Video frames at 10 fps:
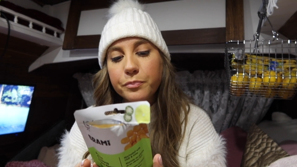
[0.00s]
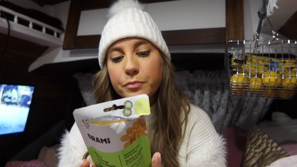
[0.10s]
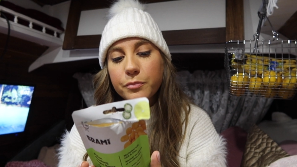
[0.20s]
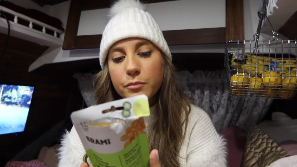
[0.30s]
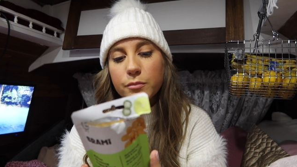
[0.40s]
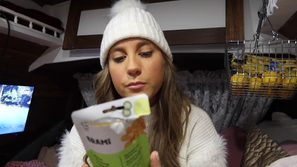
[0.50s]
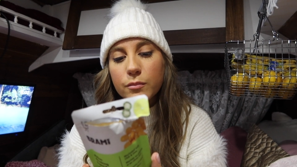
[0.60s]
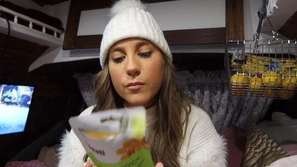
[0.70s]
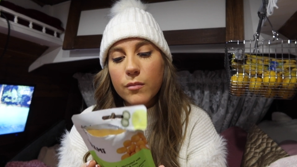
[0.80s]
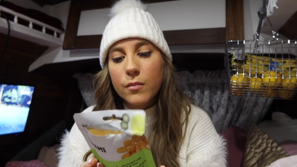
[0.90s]

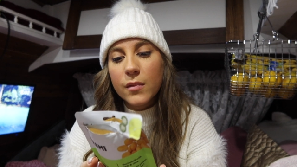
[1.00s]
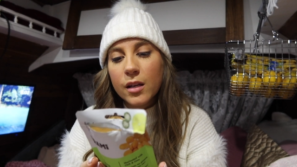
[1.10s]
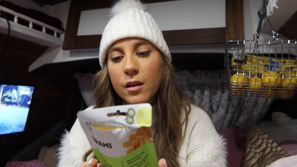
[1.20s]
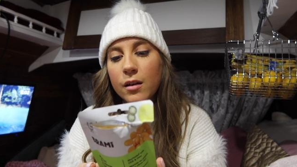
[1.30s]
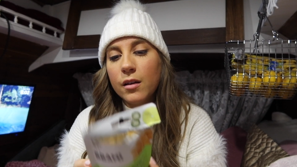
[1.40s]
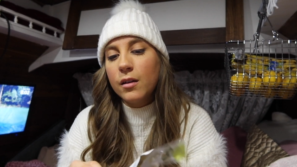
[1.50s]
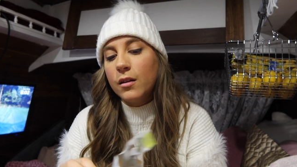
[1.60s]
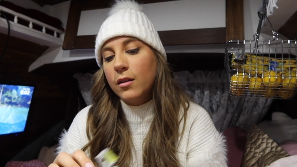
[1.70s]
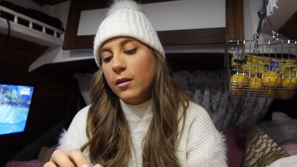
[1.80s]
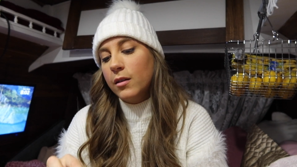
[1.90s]

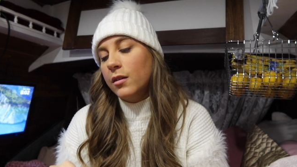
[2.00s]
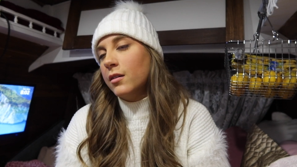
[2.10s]
(no one is talking)